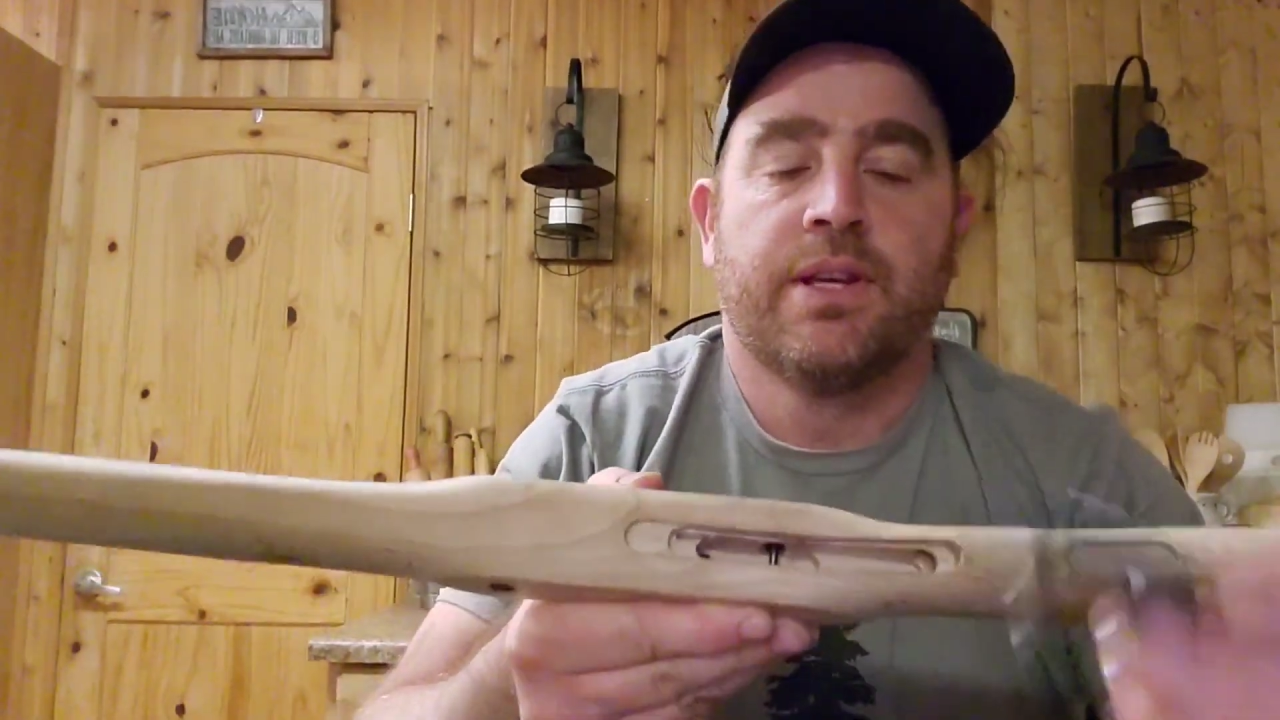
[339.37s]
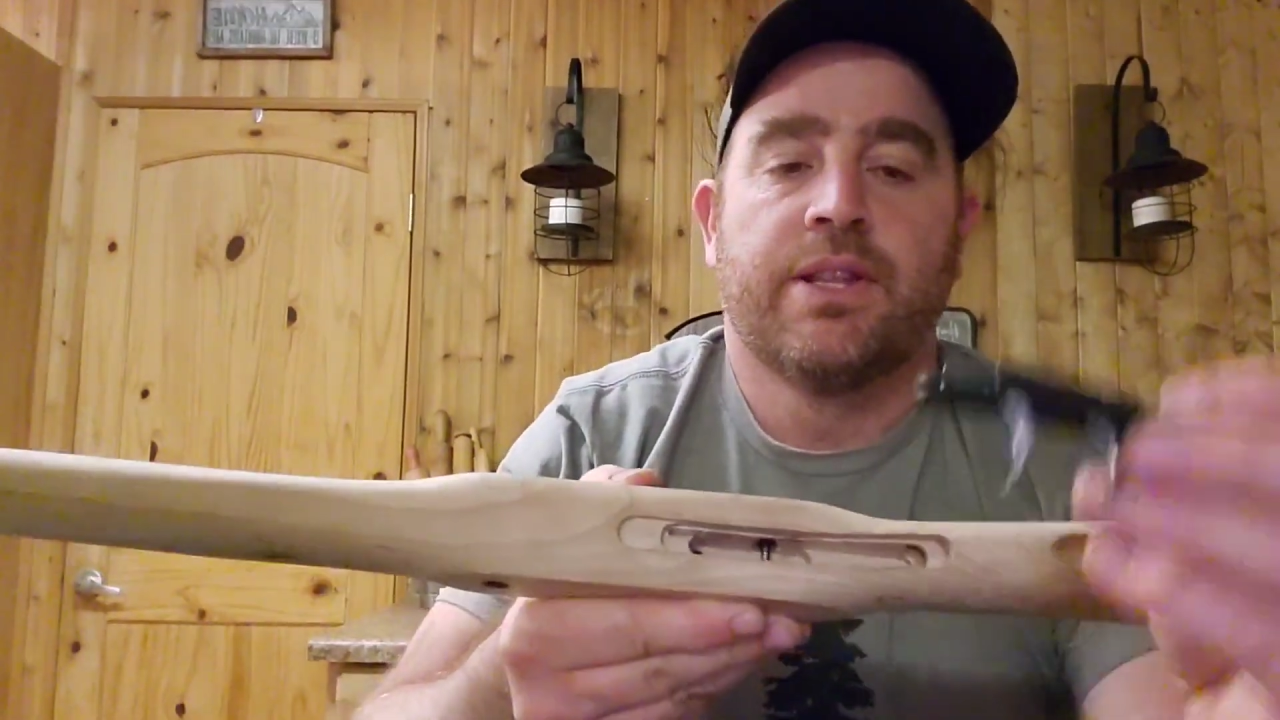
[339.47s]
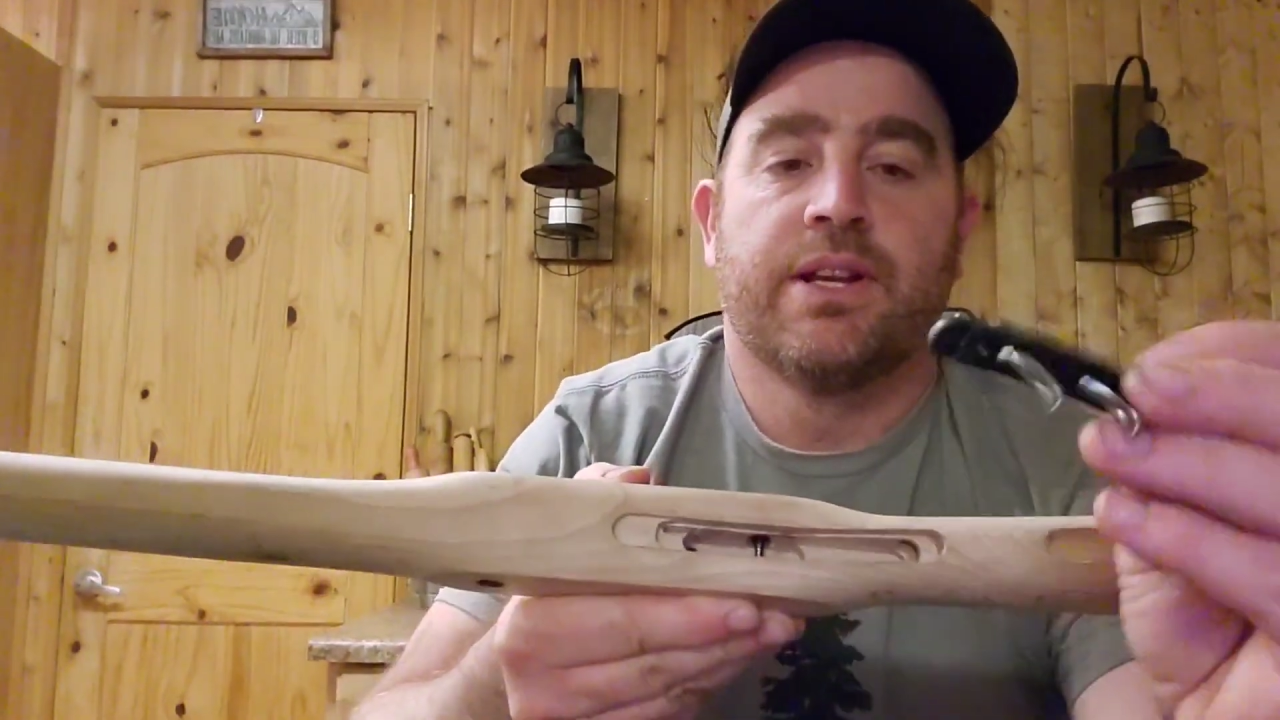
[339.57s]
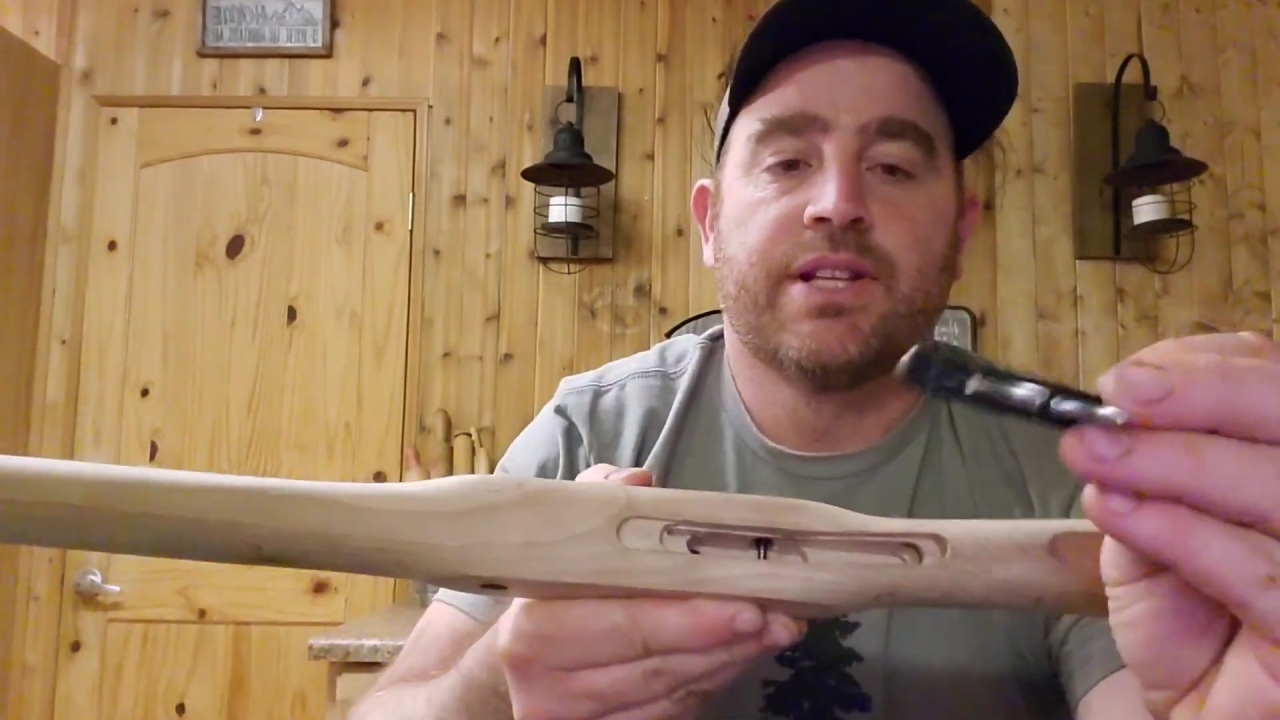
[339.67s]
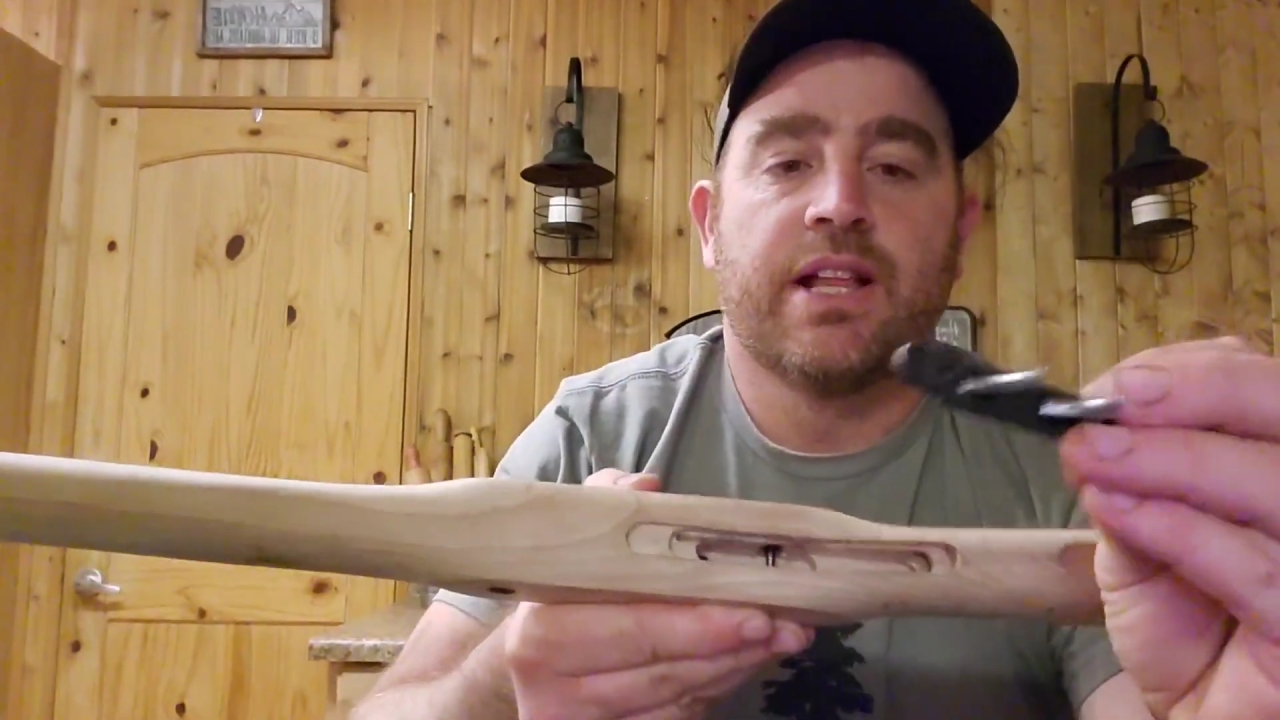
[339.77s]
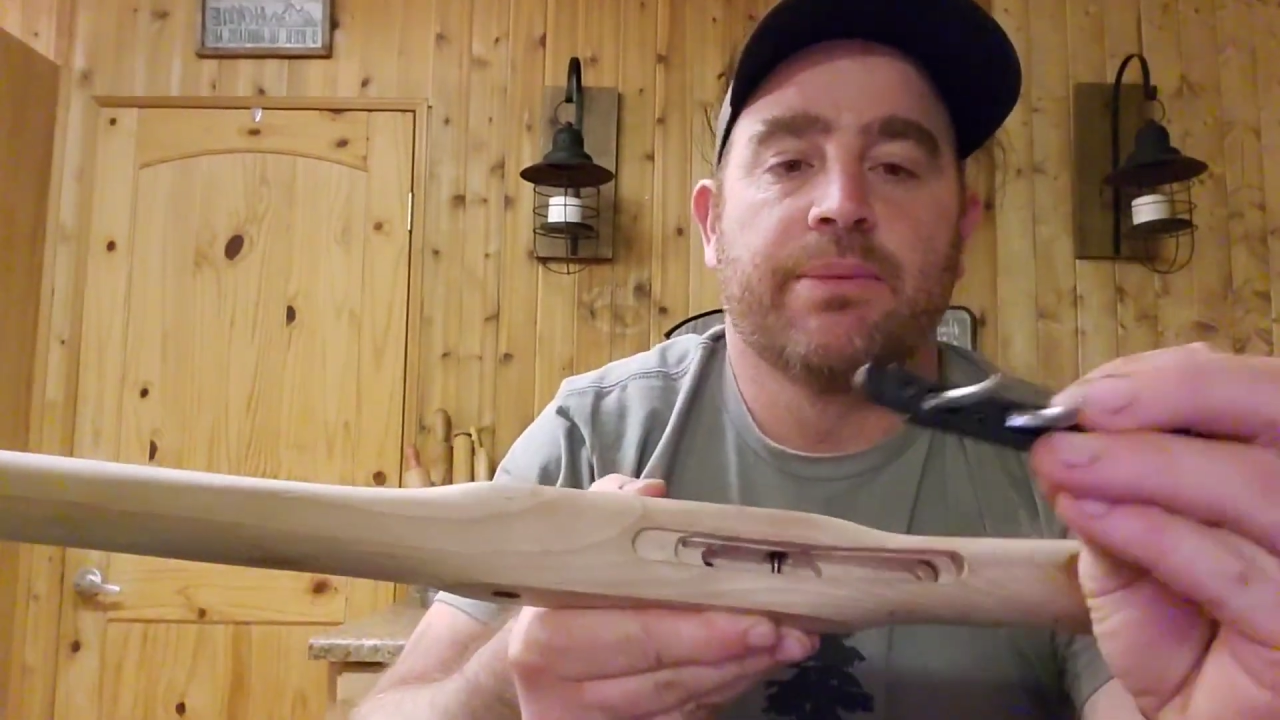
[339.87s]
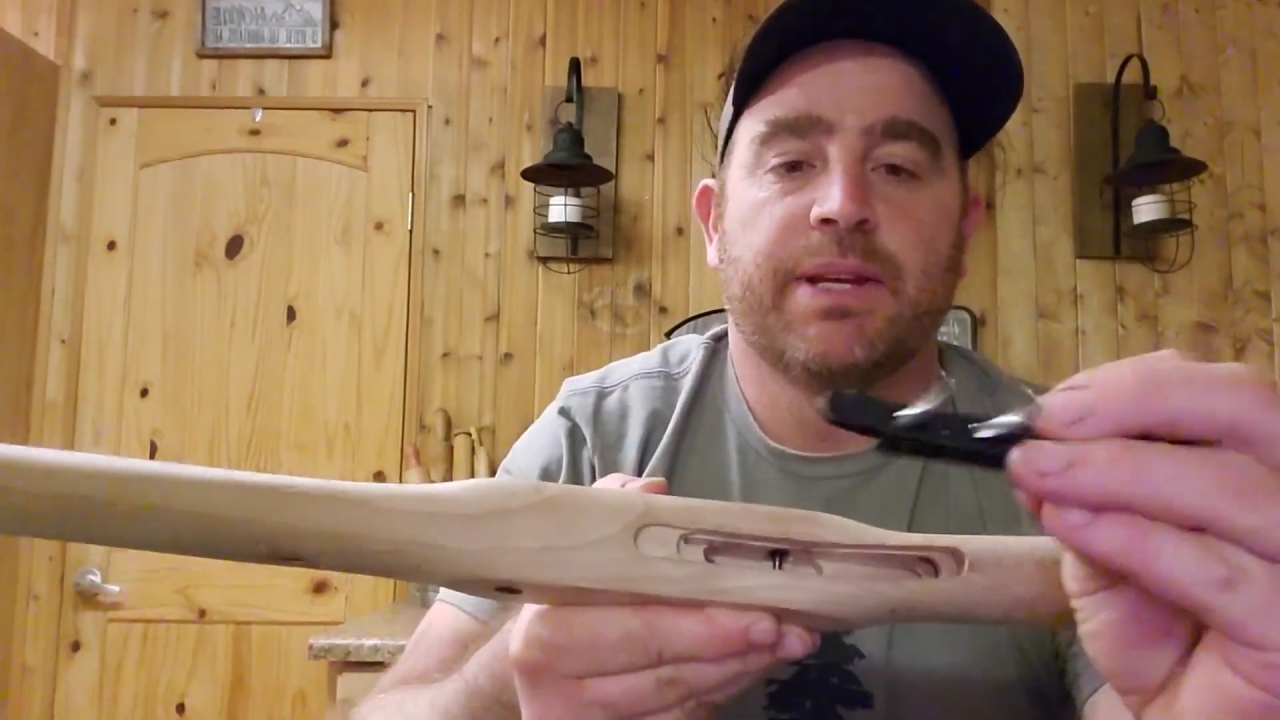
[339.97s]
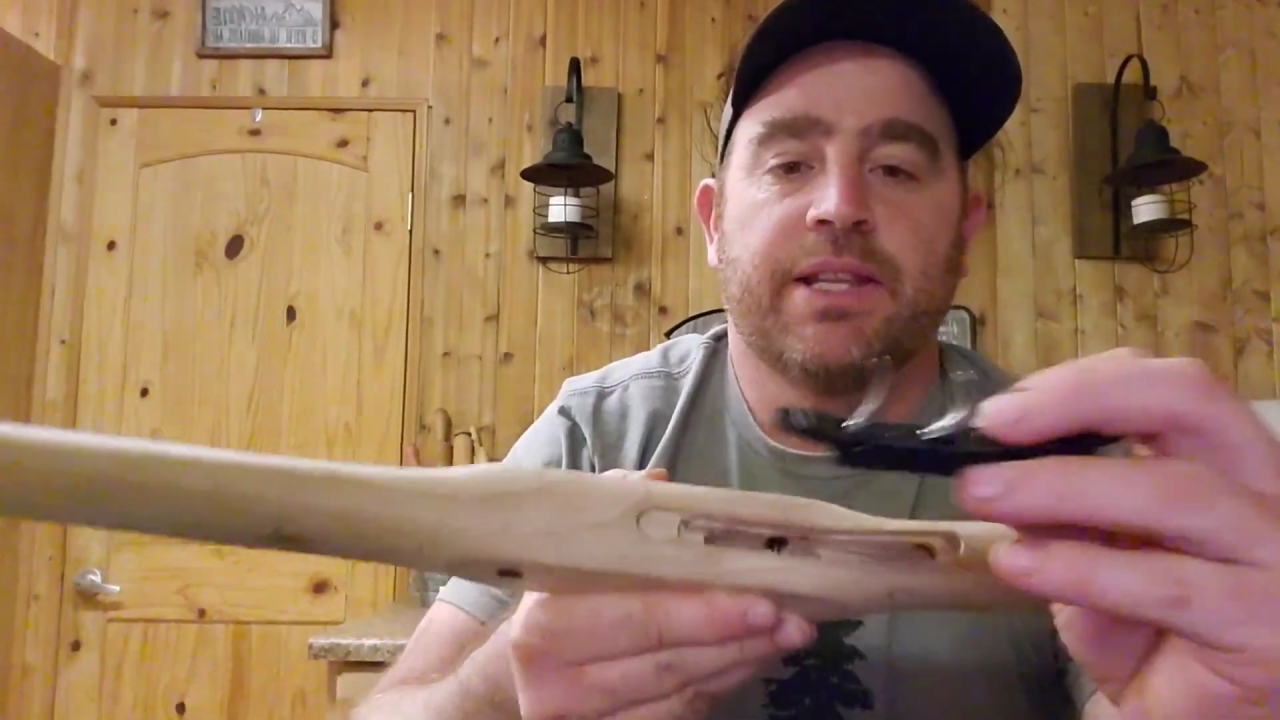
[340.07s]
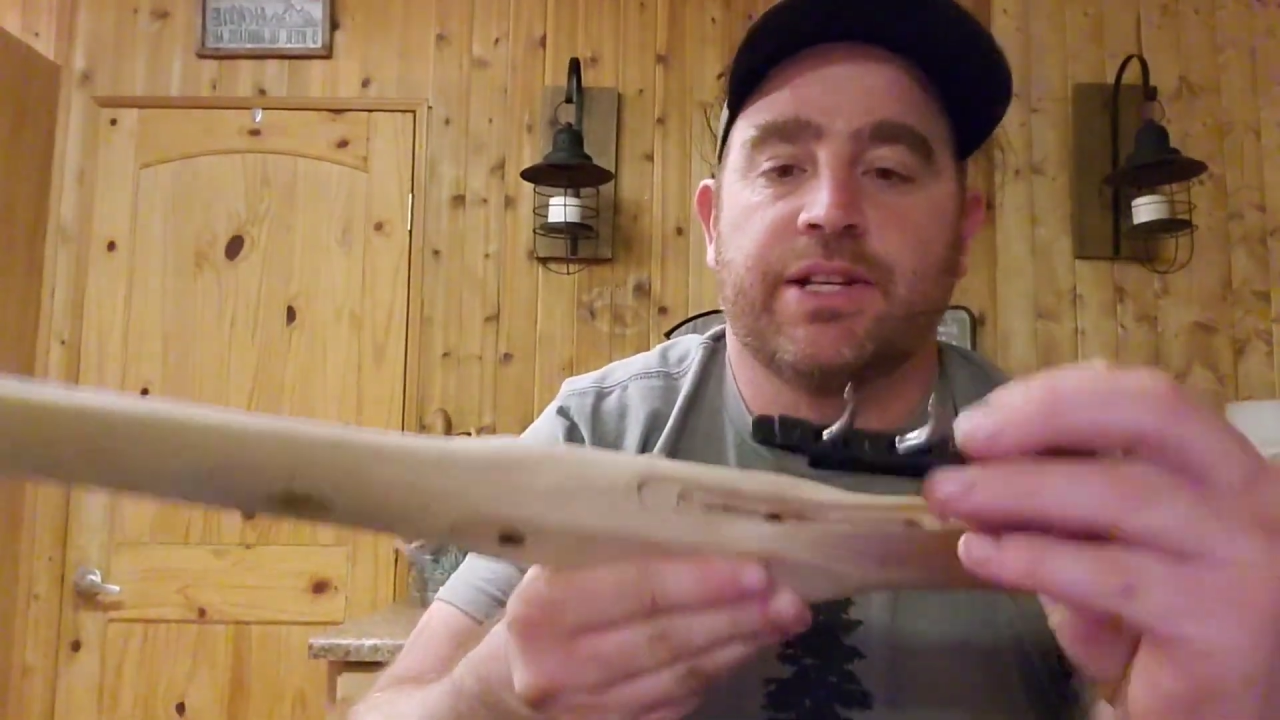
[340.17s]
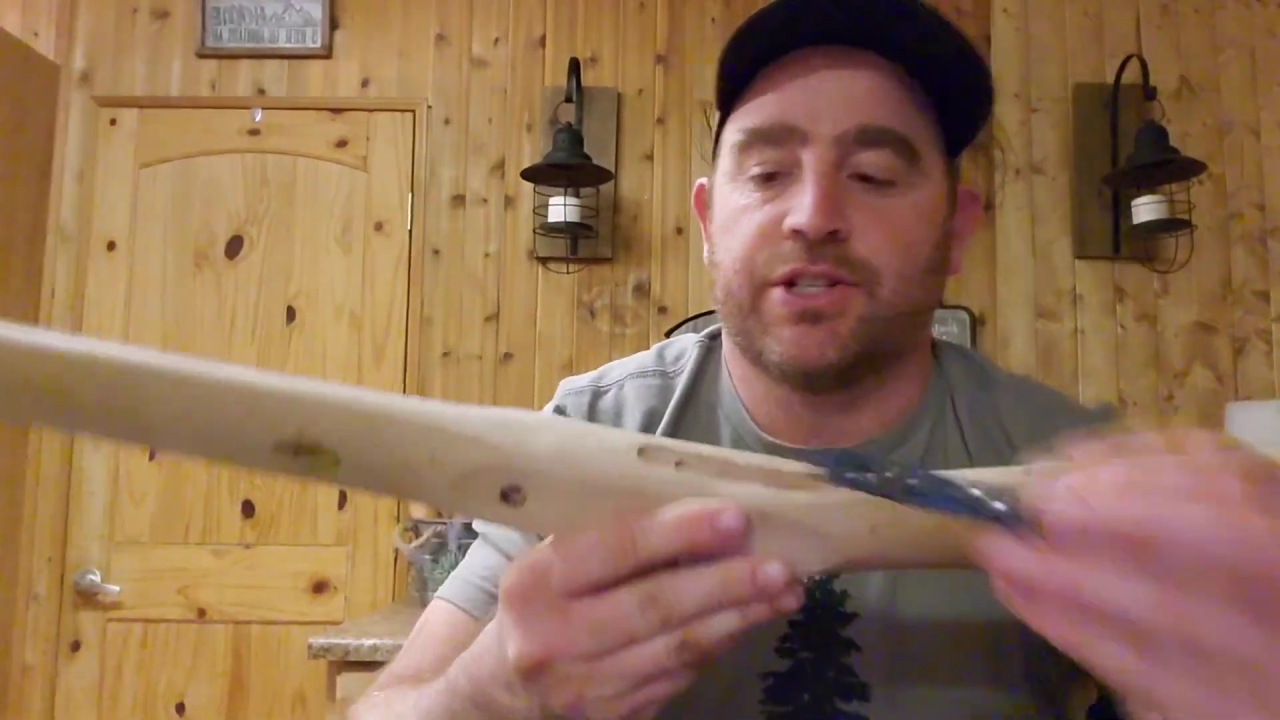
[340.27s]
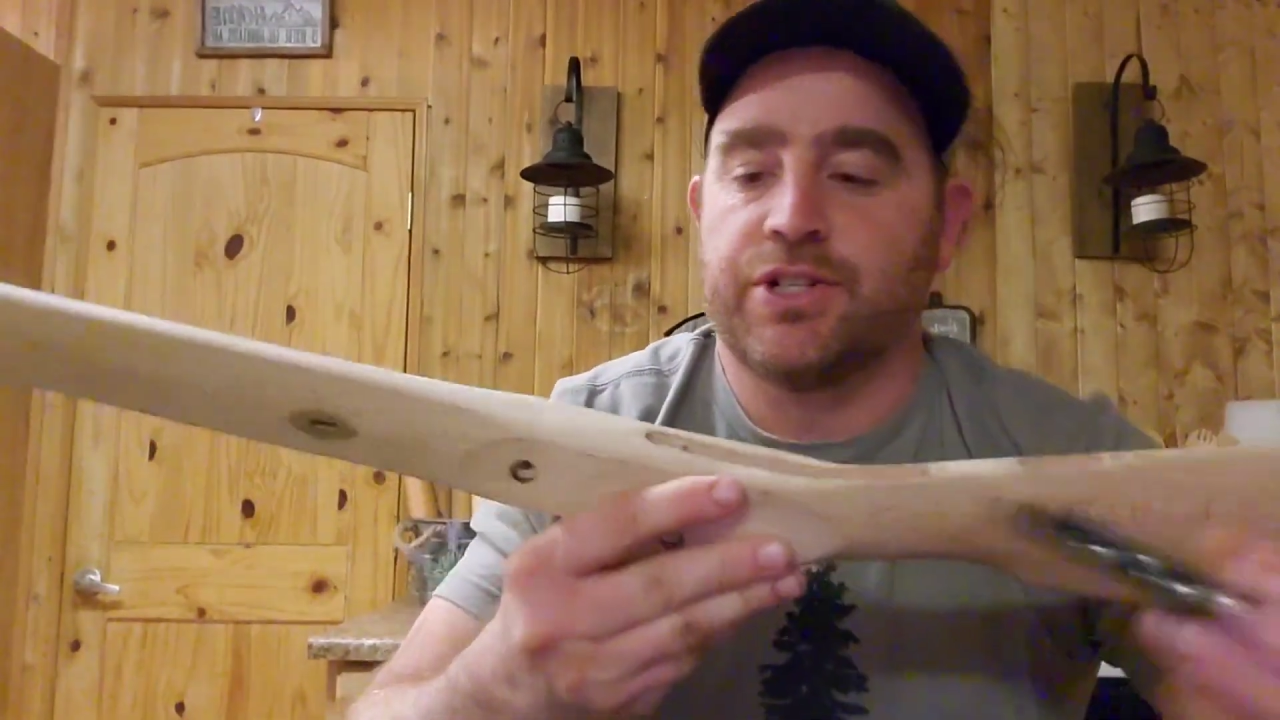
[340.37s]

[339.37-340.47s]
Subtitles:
They're telling me that it